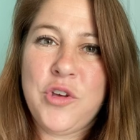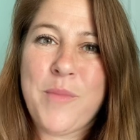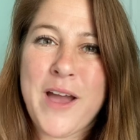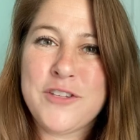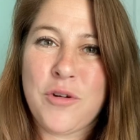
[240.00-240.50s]

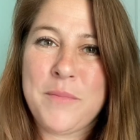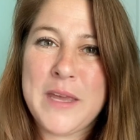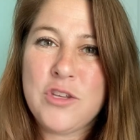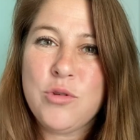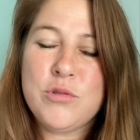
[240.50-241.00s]
I don't
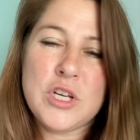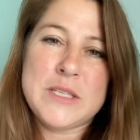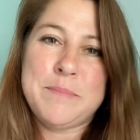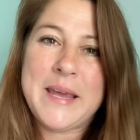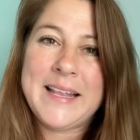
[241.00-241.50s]
mean you
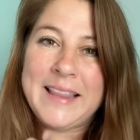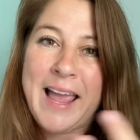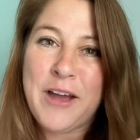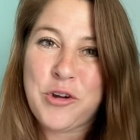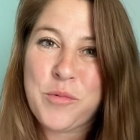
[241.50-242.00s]
just being
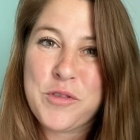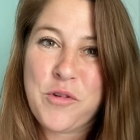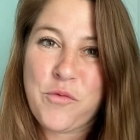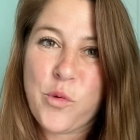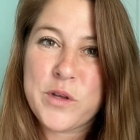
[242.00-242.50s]
louder with
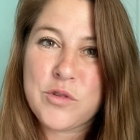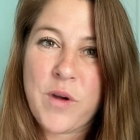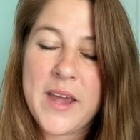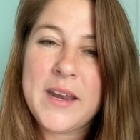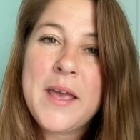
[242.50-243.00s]
your voice,
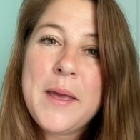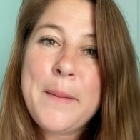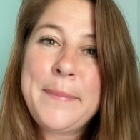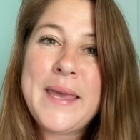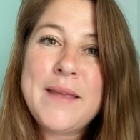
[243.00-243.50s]
right?
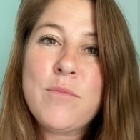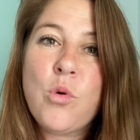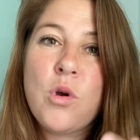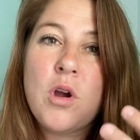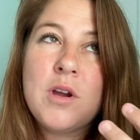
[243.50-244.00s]
Being
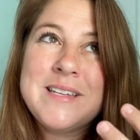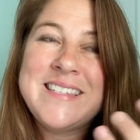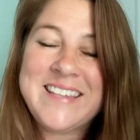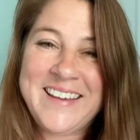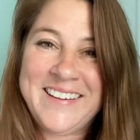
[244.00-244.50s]
more
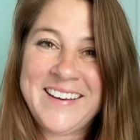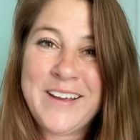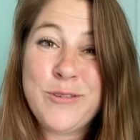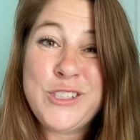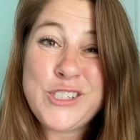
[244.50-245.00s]
seen,
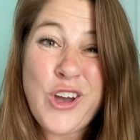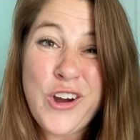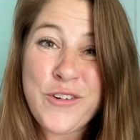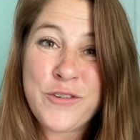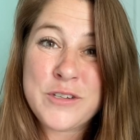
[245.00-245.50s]
which is
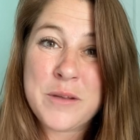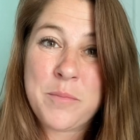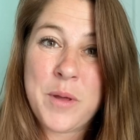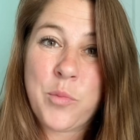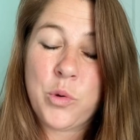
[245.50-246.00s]
hard for
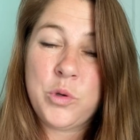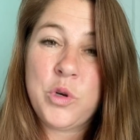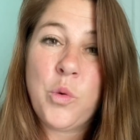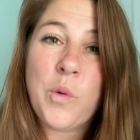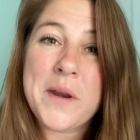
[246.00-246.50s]
some people.
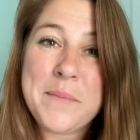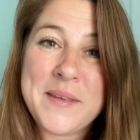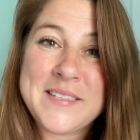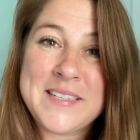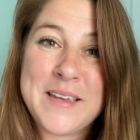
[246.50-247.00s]
You don't want to
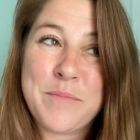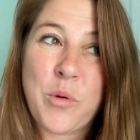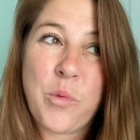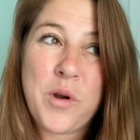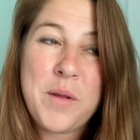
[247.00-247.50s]
be seen,
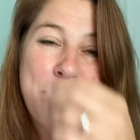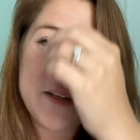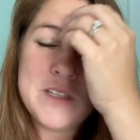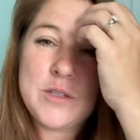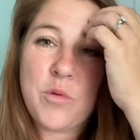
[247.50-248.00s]
but we're in a
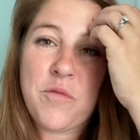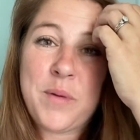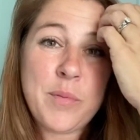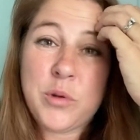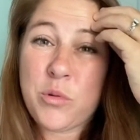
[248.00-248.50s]
business where if
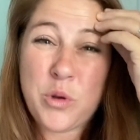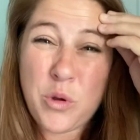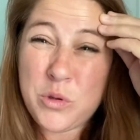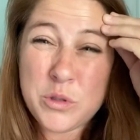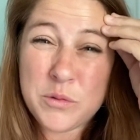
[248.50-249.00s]
people don't know
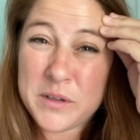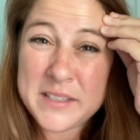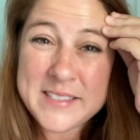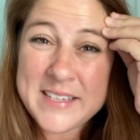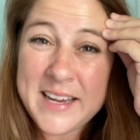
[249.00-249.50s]
you do
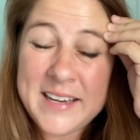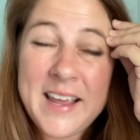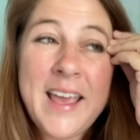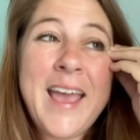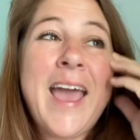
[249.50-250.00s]
real estate,
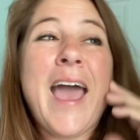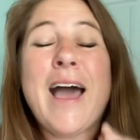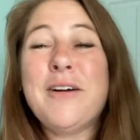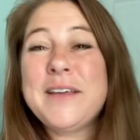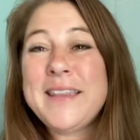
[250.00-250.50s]

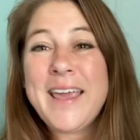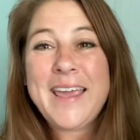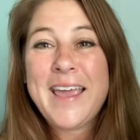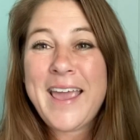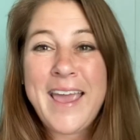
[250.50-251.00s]
how can
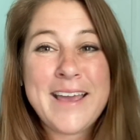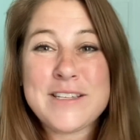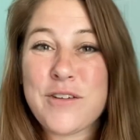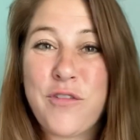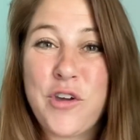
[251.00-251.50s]
they
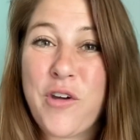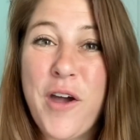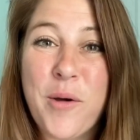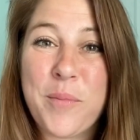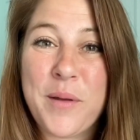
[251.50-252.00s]
ask for your
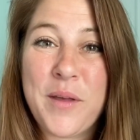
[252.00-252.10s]
help?